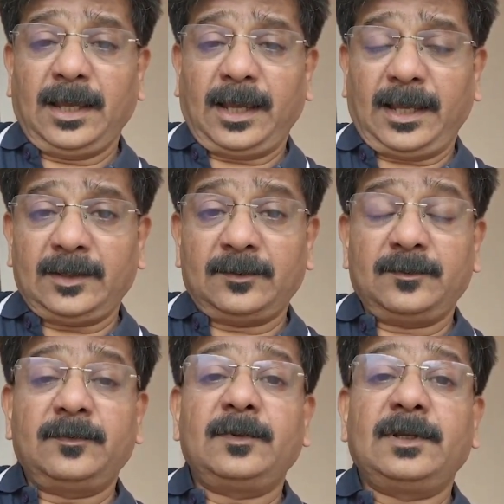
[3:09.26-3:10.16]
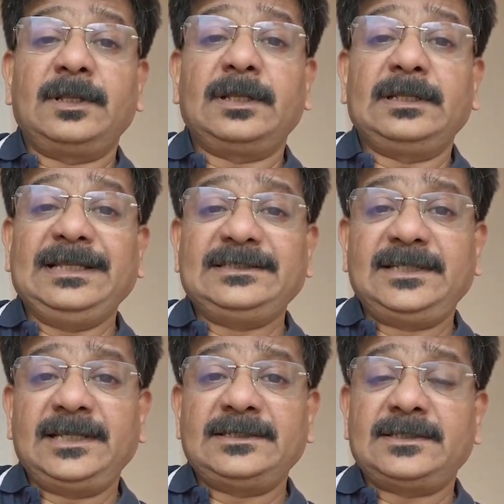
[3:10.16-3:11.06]
And these
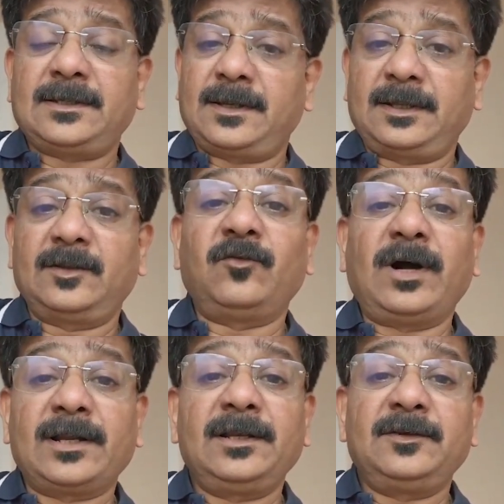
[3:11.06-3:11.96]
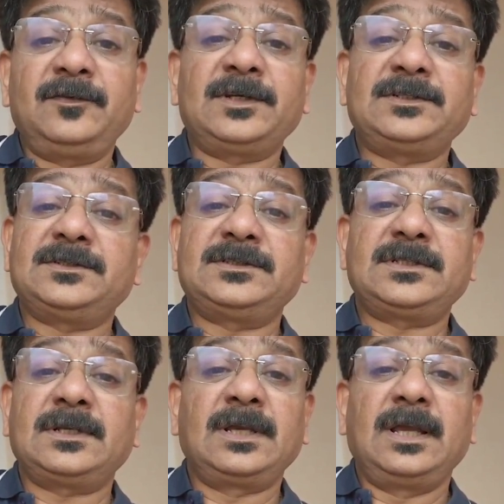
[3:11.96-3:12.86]
days, the viral
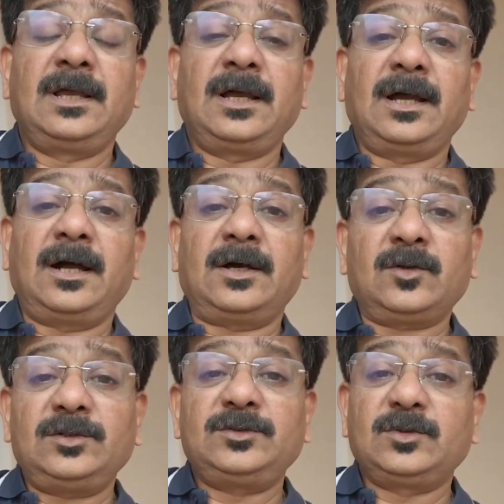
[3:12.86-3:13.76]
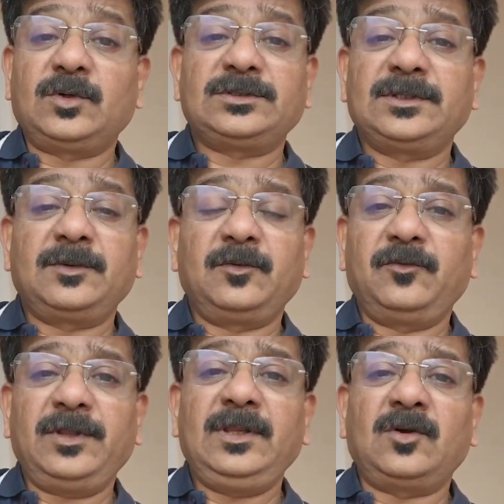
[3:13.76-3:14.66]
infections are also causing
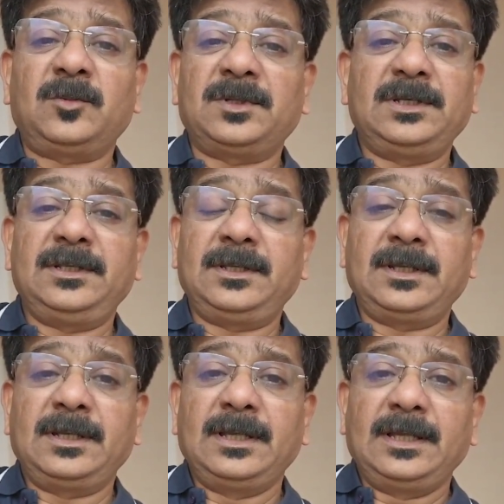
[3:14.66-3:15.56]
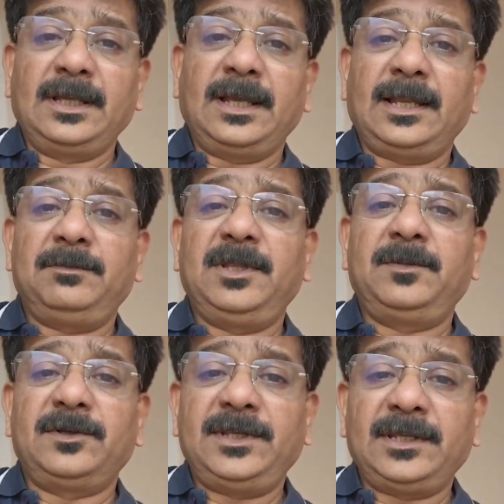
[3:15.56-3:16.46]
very commonly, and
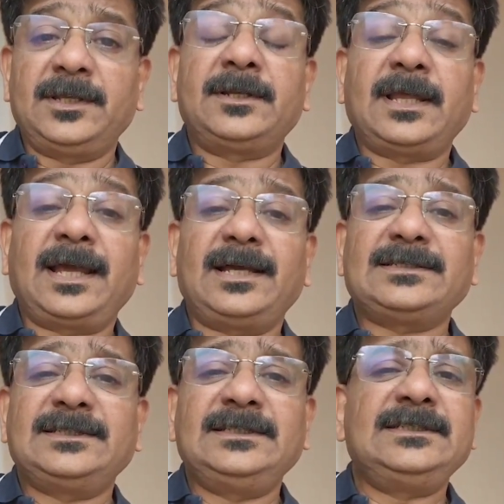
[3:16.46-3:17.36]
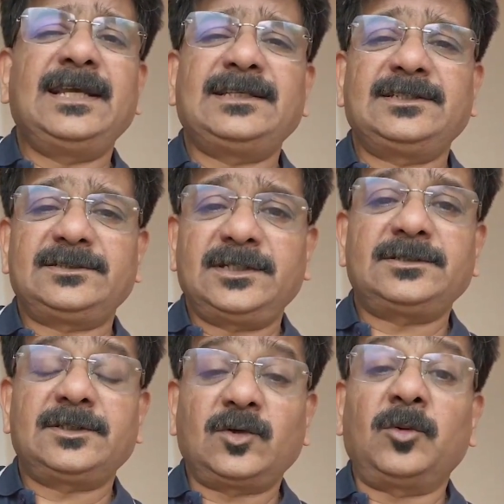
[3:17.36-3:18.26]
people take it as easy as it's
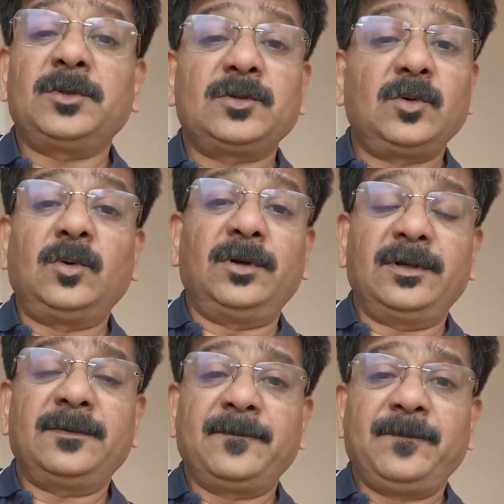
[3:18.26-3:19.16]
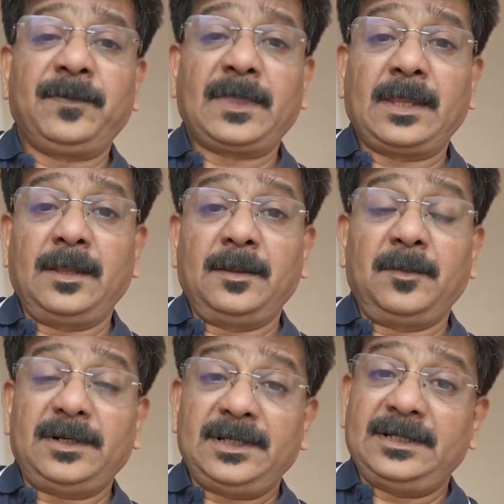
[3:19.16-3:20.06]
just a common cold.
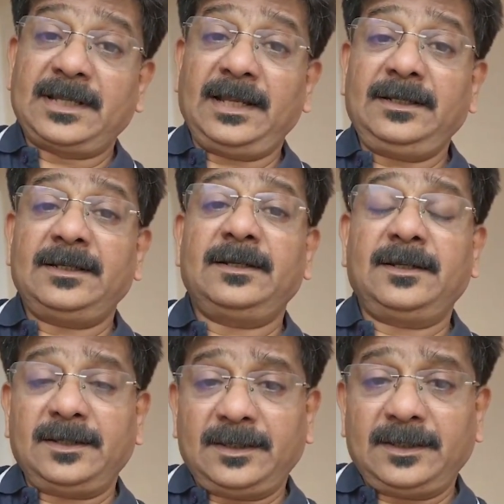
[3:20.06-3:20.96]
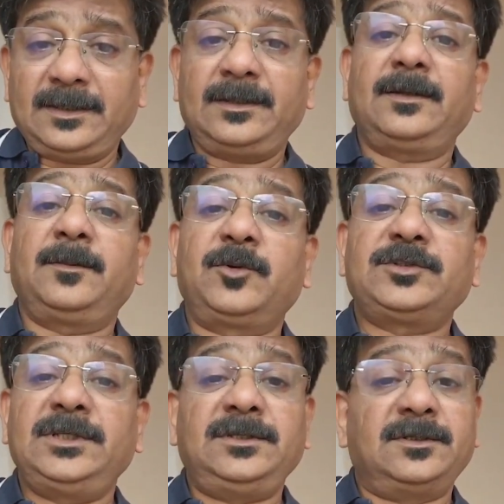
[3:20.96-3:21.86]
But it can
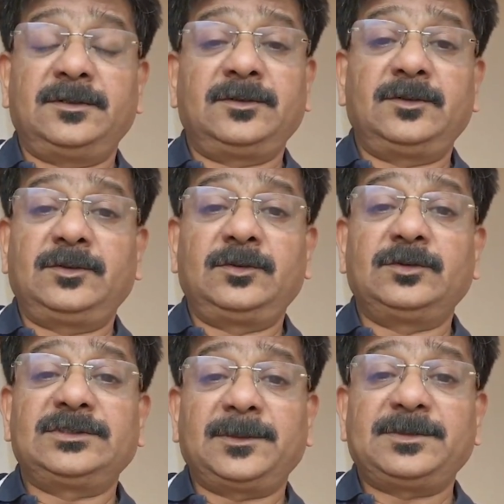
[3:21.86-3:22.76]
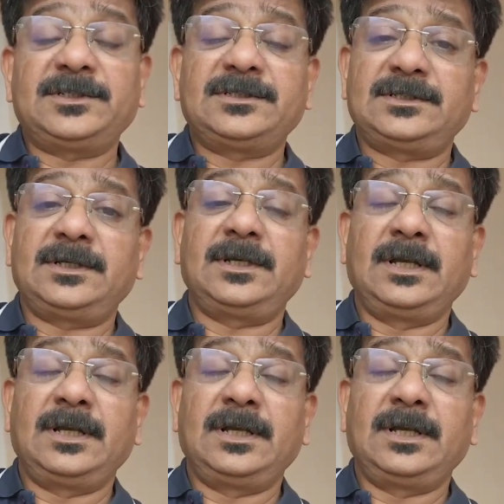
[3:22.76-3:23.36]
proceed to sepsis.